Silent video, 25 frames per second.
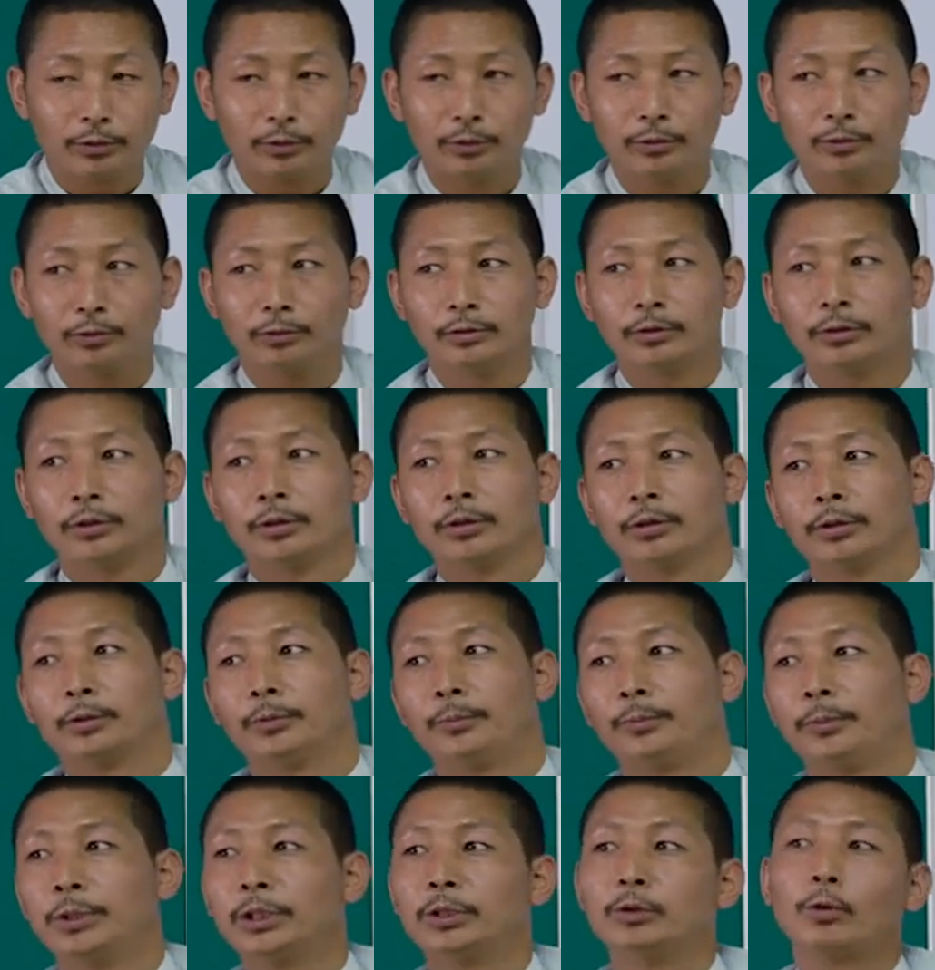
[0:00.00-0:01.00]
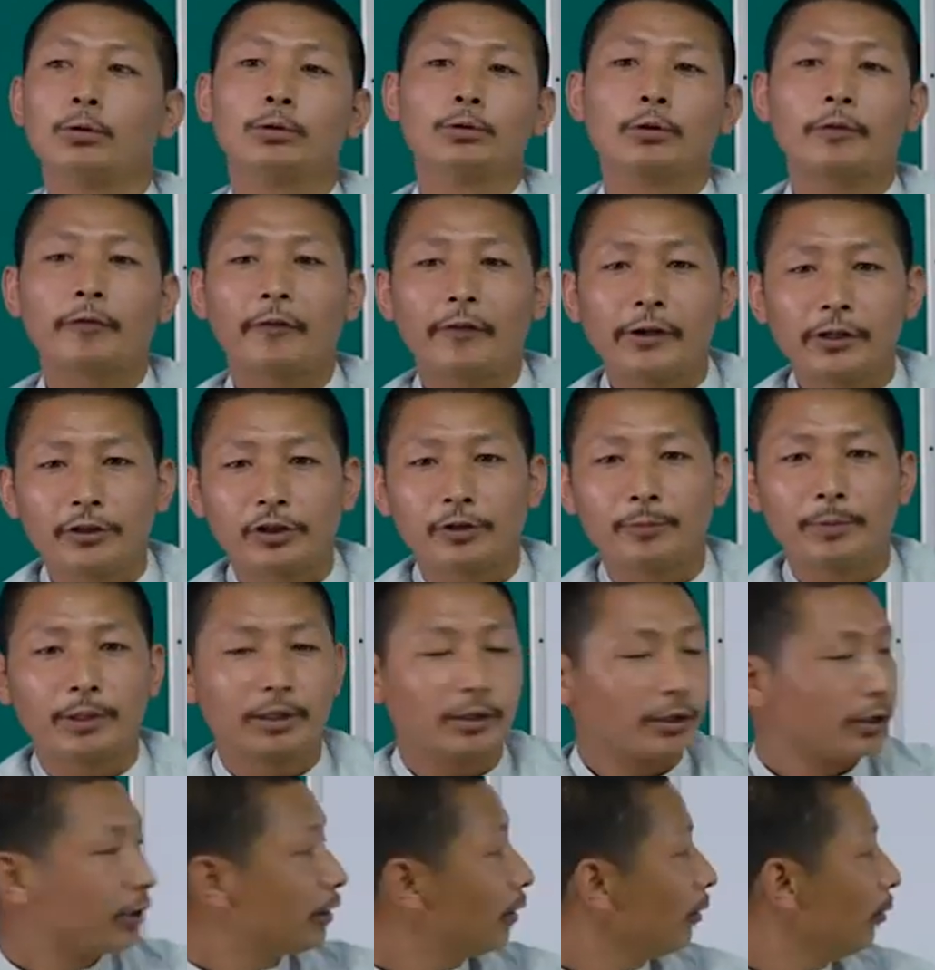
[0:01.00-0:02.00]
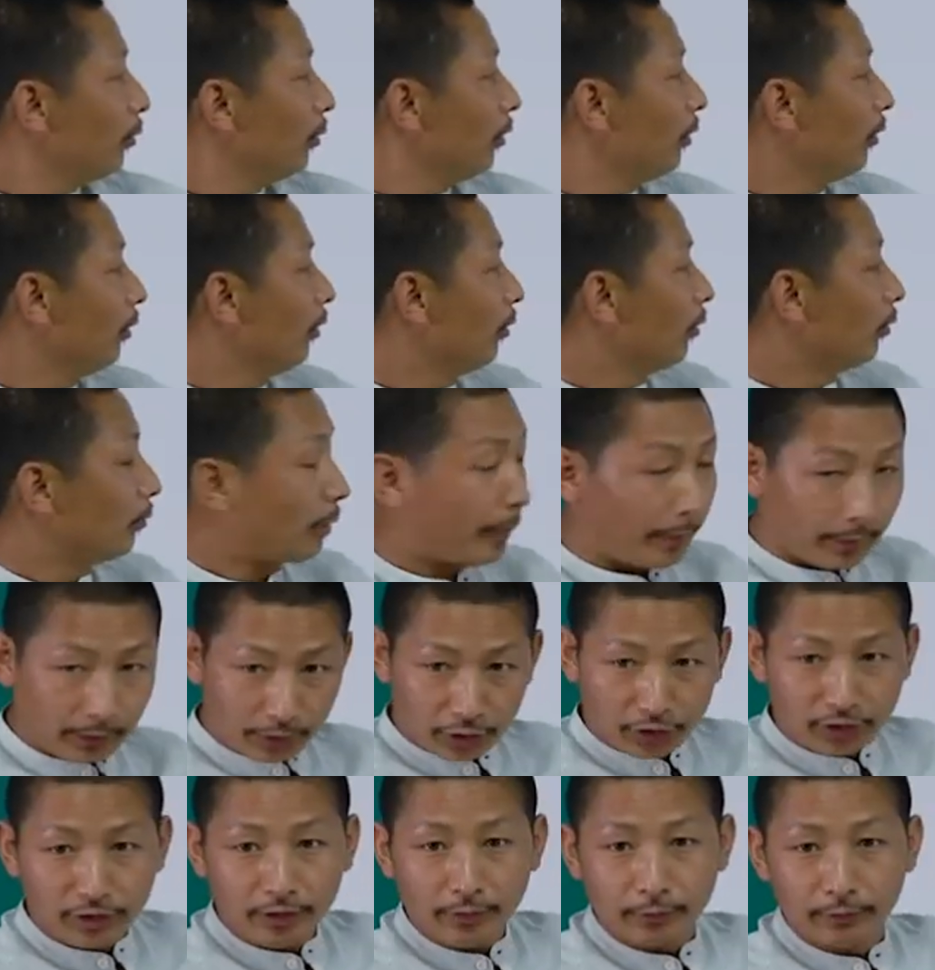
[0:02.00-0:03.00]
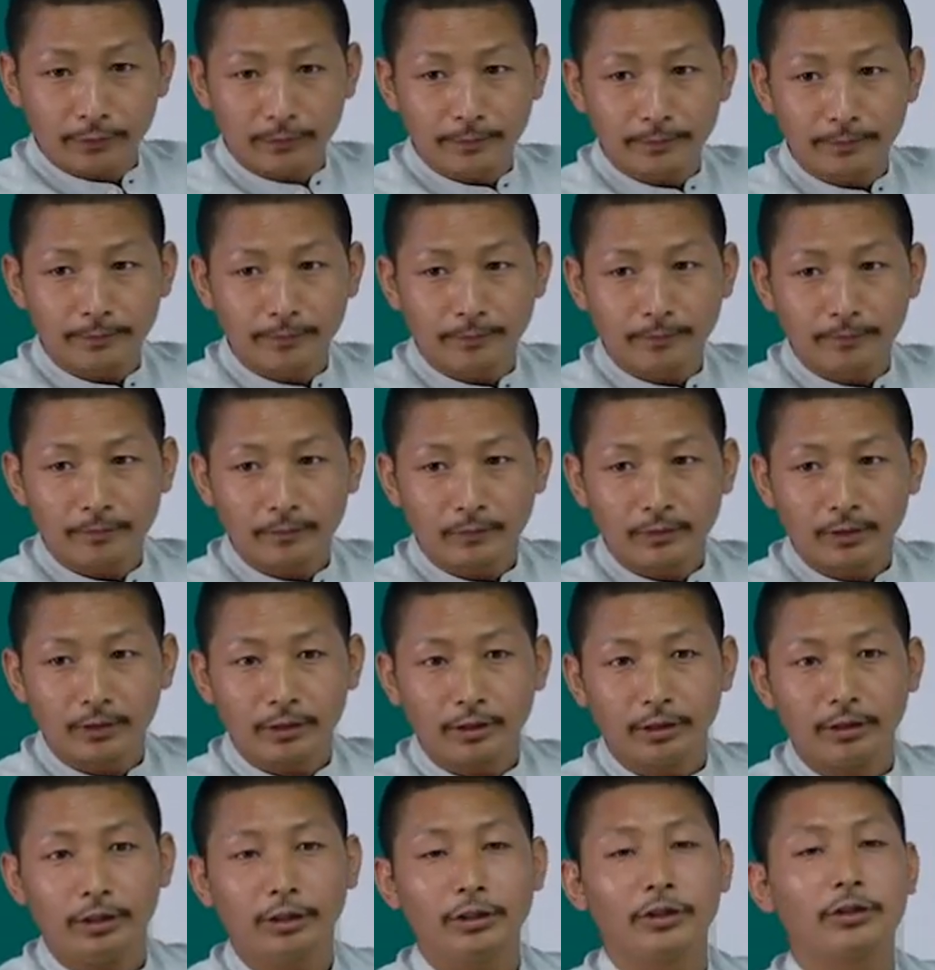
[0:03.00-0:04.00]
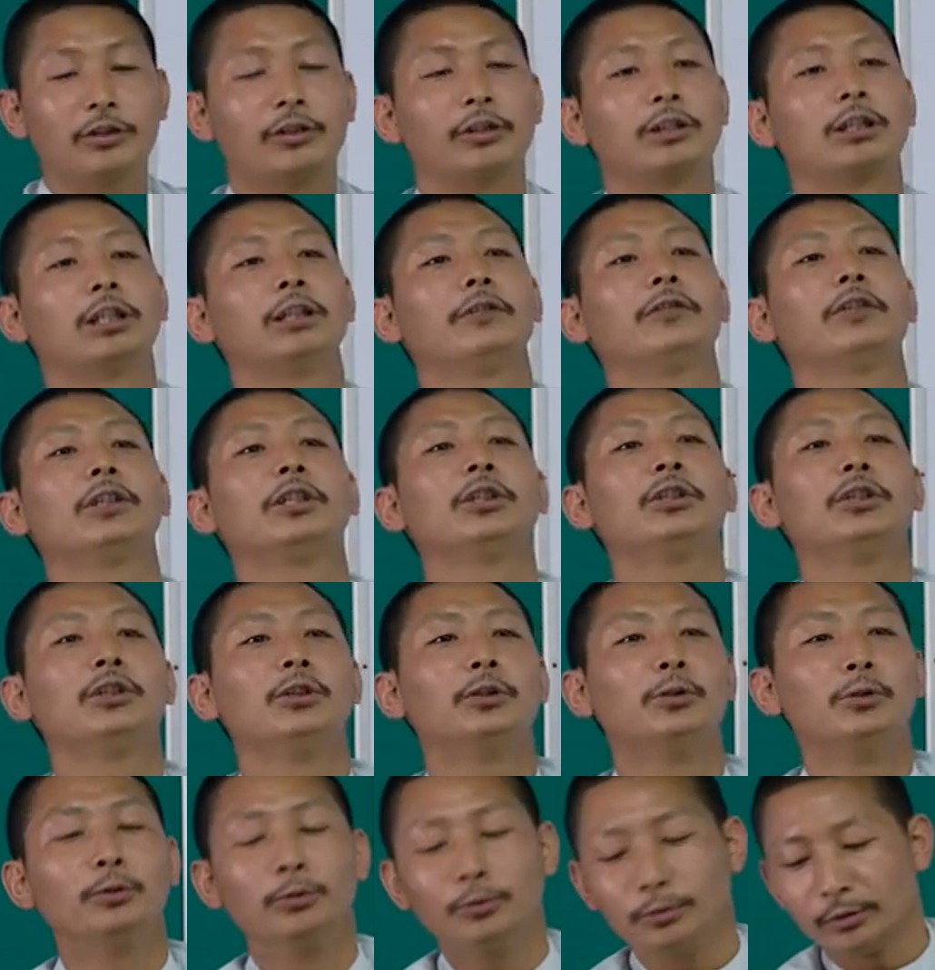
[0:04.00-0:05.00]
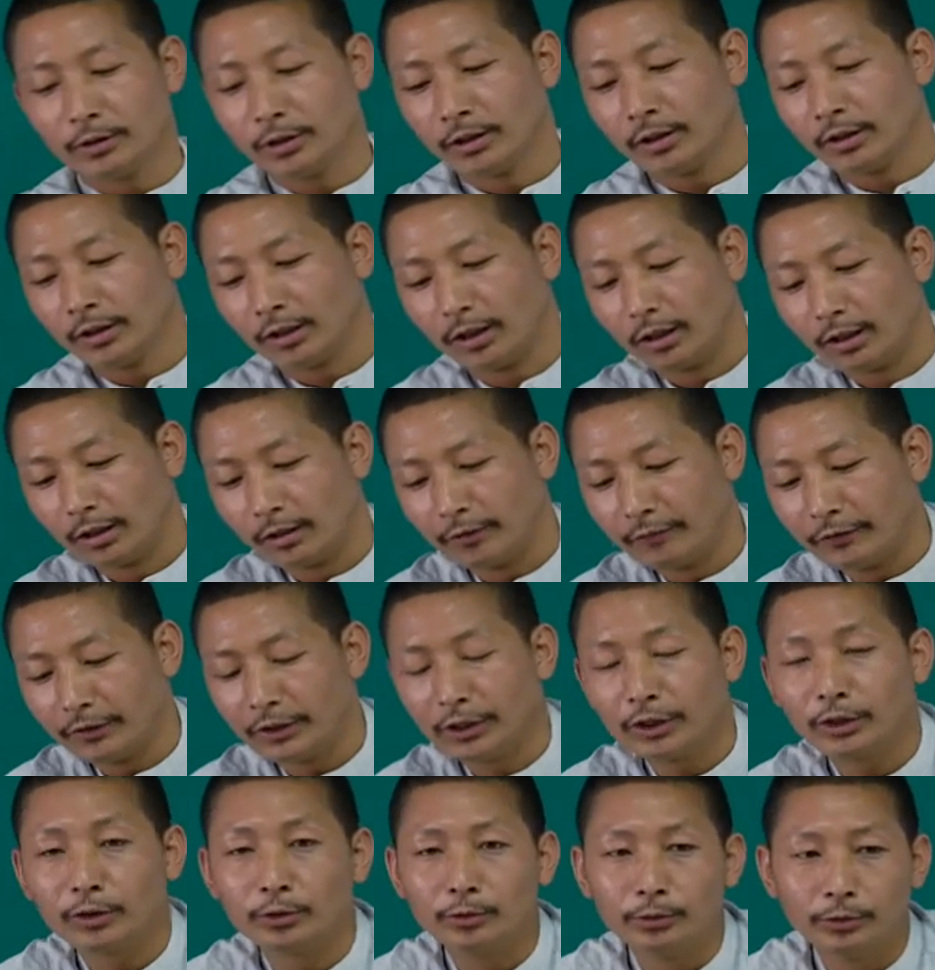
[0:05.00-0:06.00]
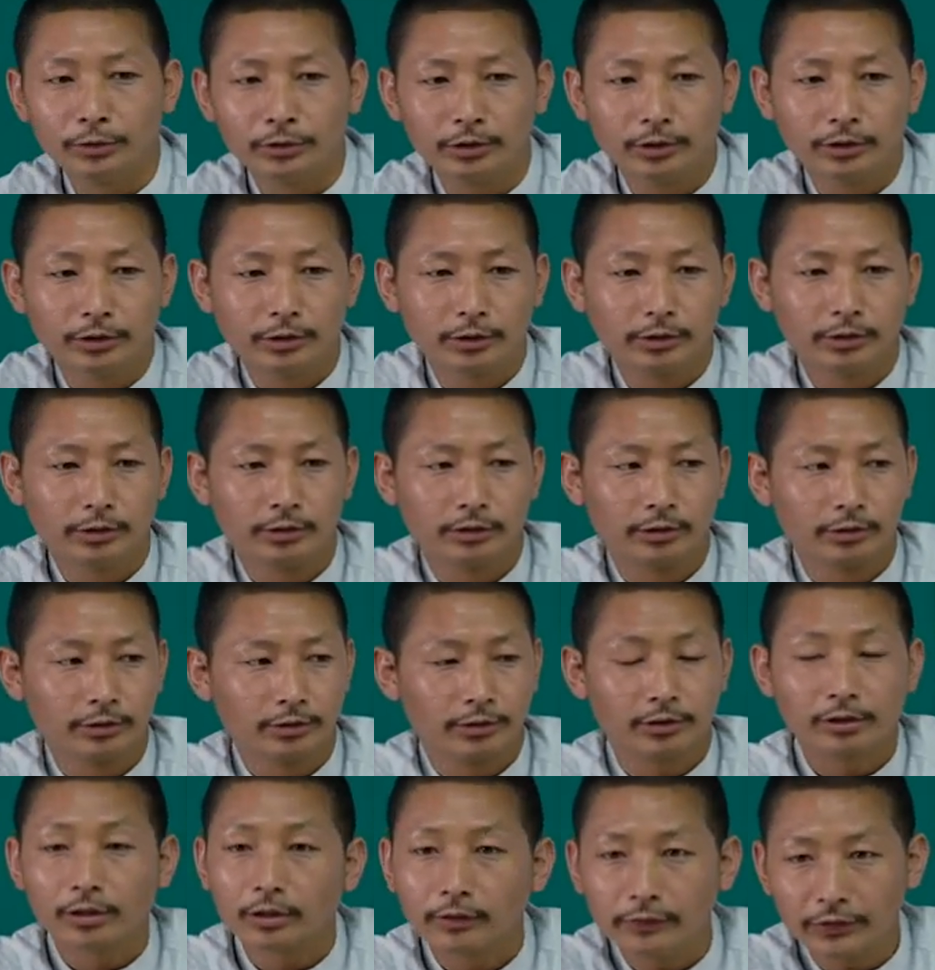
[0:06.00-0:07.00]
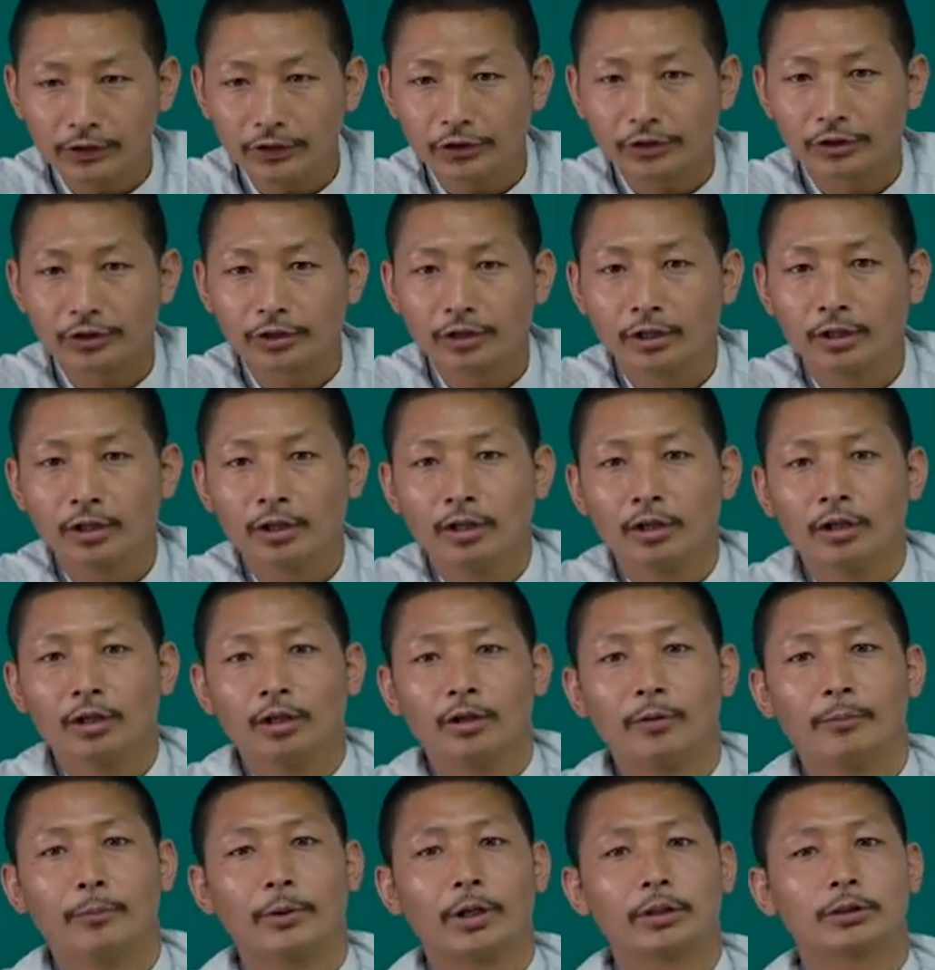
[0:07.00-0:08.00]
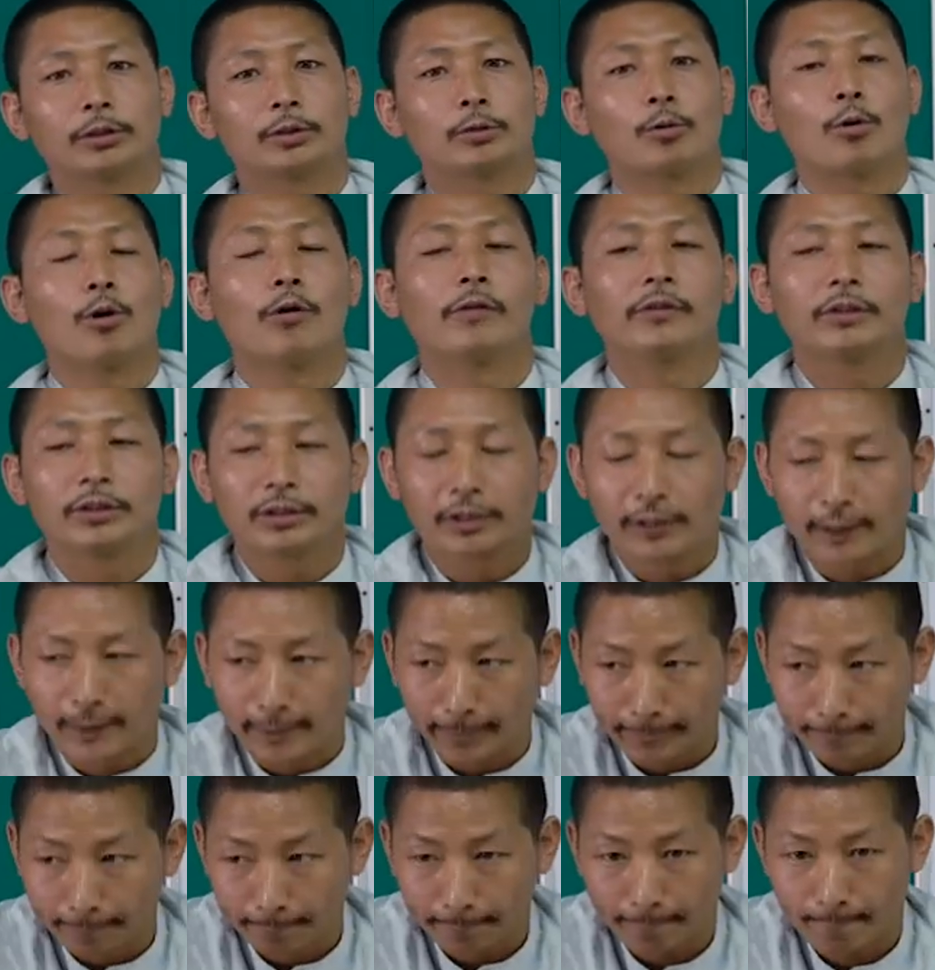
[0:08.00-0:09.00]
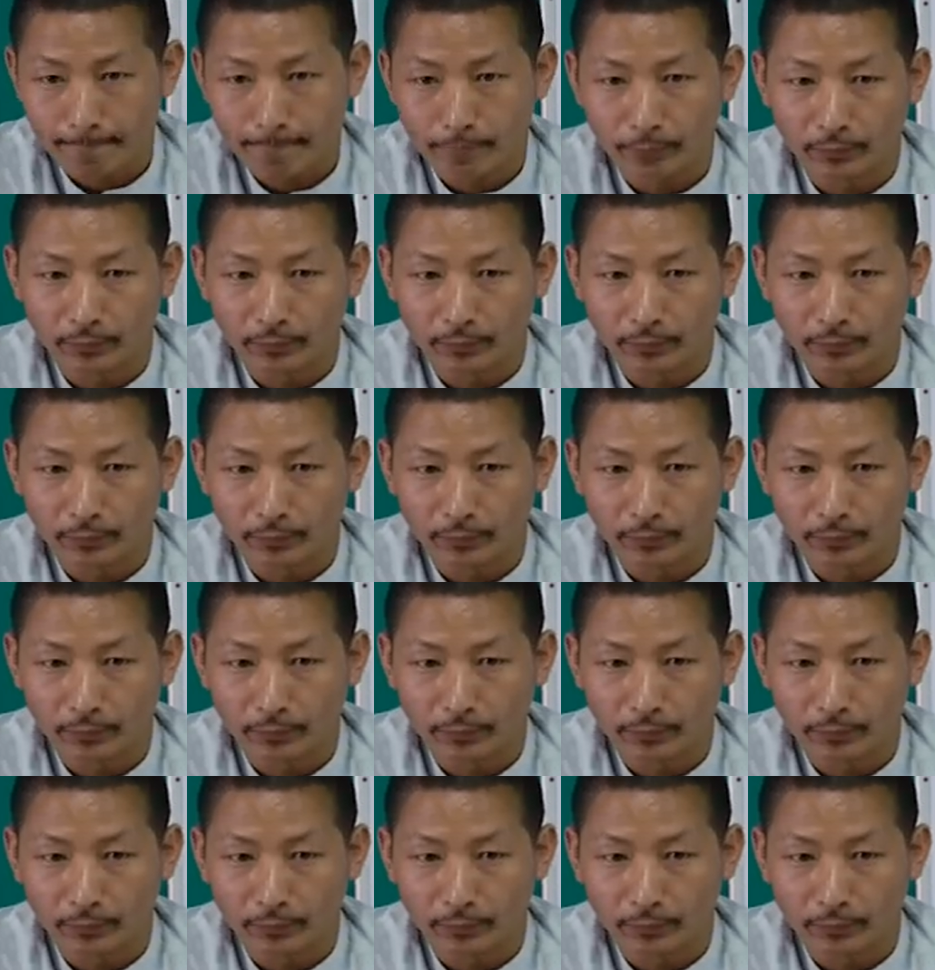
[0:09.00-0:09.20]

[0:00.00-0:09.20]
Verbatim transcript: to beat all your friends because your mobile is new. It's giving you a very good uh, service, but over time,